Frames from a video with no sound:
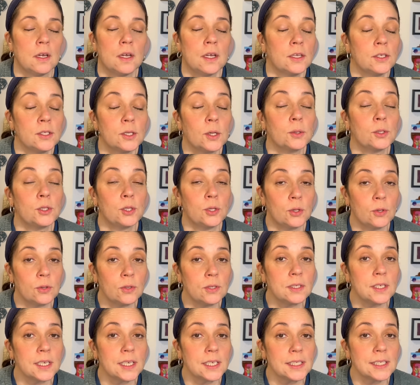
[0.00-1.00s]
So
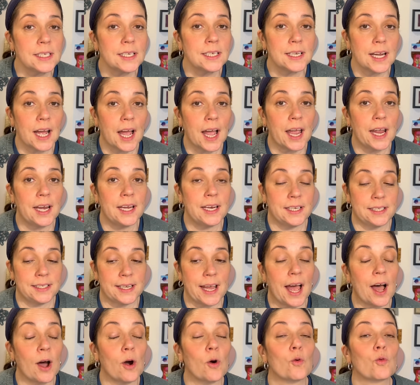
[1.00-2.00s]
269 is
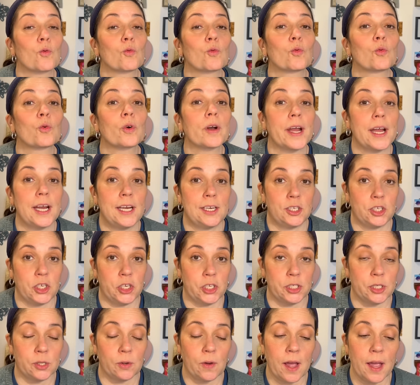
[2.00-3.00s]

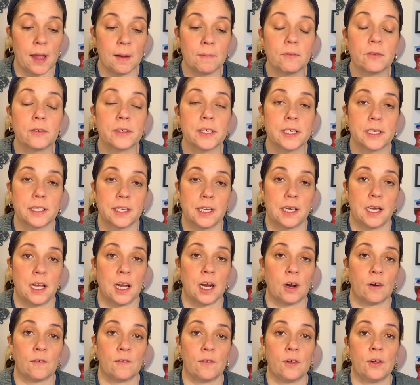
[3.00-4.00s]
outrageous. So I'm really
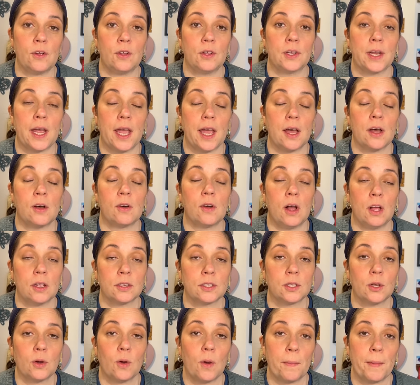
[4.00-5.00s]
careful now
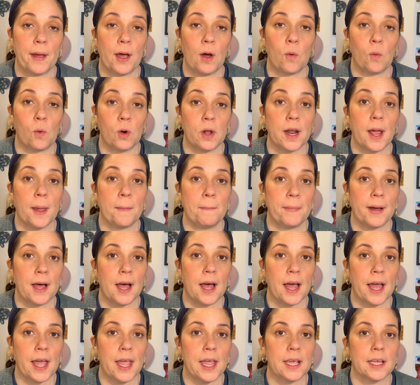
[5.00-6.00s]
also about what I
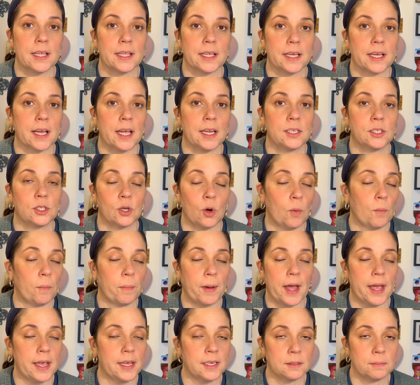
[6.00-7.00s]
buy. Like I don't
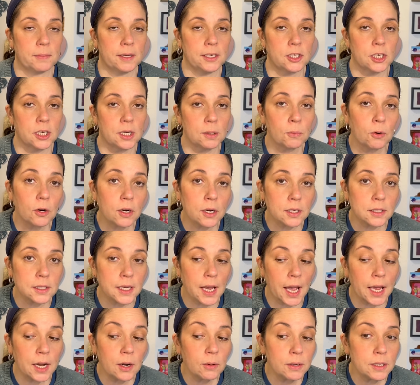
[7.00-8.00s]
buy as much anymore because
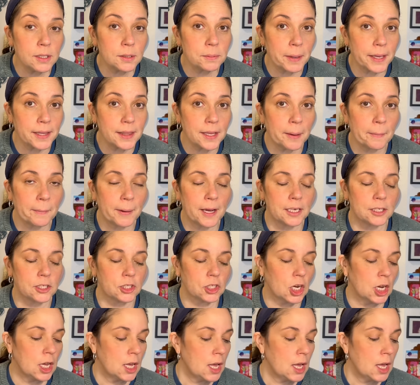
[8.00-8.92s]
I don't want to spend that much.